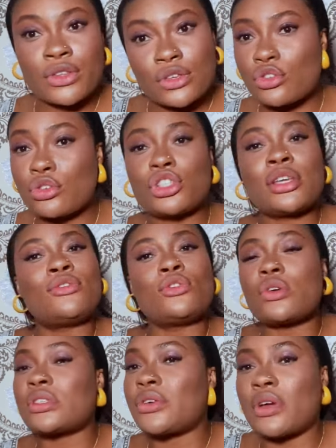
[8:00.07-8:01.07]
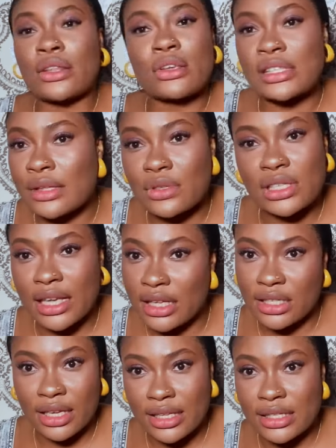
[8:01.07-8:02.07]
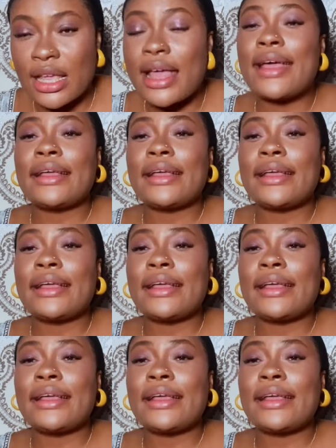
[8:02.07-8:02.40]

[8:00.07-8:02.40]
honest truth. She knows that you cannot stand to see her tears.